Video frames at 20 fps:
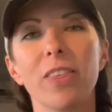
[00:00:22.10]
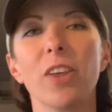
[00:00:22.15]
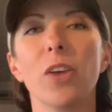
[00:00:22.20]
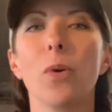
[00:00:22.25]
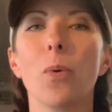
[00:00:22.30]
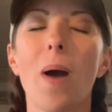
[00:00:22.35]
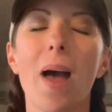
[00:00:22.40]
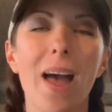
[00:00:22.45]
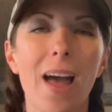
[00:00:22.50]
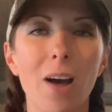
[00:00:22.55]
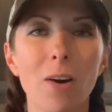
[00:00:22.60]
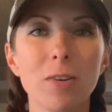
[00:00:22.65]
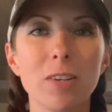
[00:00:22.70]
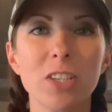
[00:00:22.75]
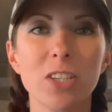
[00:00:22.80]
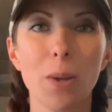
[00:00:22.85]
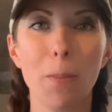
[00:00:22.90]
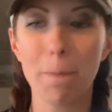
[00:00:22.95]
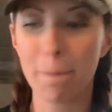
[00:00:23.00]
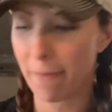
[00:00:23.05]
you how
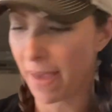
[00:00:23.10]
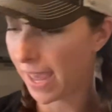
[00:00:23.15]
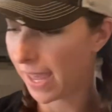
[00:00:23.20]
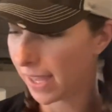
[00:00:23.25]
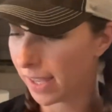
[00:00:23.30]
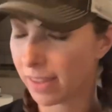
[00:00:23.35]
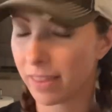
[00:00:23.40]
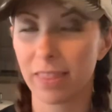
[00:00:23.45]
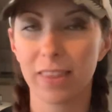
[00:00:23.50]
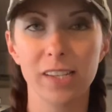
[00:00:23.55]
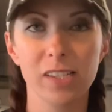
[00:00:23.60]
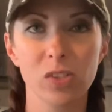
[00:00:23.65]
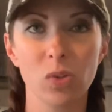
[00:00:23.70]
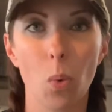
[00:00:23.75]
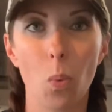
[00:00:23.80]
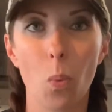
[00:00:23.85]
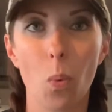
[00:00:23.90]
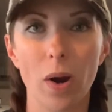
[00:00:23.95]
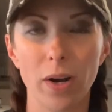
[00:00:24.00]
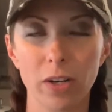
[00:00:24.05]
to make this
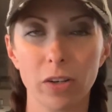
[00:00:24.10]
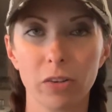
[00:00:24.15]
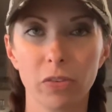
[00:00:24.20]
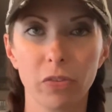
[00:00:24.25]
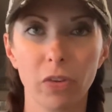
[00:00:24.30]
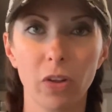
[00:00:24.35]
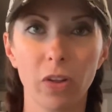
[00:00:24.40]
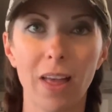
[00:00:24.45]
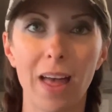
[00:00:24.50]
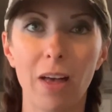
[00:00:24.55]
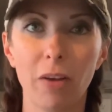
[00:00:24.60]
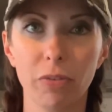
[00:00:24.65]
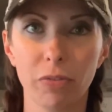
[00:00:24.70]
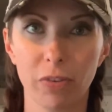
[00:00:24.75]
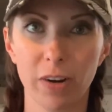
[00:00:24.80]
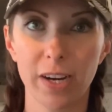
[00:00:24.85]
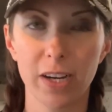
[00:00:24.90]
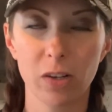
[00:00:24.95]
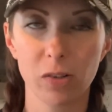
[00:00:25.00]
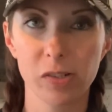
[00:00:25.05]
wonderful
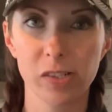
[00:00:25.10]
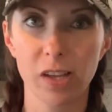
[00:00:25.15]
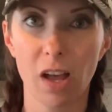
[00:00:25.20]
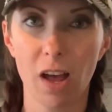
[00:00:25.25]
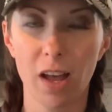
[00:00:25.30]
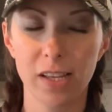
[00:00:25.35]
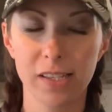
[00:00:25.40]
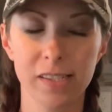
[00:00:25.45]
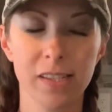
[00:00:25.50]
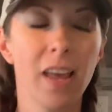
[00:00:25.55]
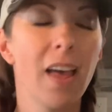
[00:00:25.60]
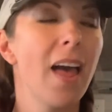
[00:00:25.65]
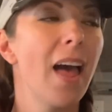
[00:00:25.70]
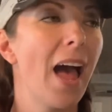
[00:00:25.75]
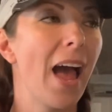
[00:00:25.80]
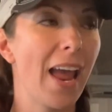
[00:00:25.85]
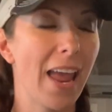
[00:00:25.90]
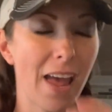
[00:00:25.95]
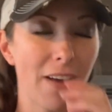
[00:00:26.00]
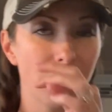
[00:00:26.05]
Alfredo sauce,
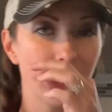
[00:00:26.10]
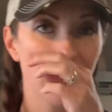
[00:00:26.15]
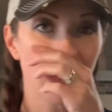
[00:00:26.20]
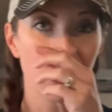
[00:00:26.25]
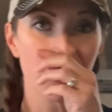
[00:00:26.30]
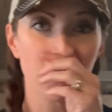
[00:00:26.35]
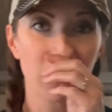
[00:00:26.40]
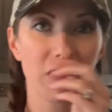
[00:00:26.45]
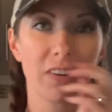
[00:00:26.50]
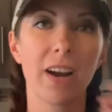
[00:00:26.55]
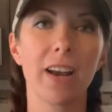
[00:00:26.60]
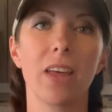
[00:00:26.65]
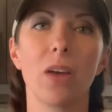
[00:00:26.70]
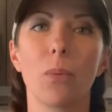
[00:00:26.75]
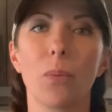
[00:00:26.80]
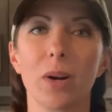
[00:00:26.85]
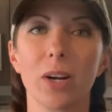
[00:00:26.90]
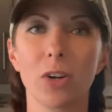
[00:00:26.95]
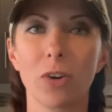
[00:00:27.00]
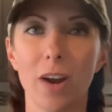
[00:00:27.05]
I have to give credit
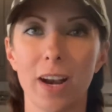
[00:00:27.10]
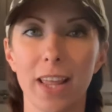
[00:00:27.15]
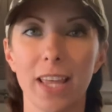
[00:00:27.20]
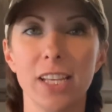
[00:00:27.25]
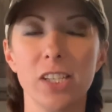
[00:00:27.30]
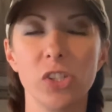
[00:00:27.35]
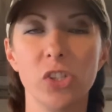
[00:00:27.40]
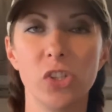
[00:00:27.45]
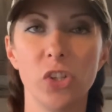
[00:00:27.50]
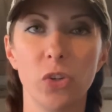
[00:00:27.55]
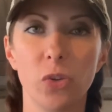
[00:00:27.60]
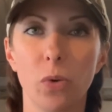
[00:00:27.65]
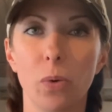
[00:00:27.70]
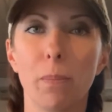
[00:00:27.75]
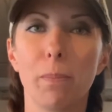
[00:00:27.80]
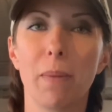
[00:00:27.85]
where credit is due.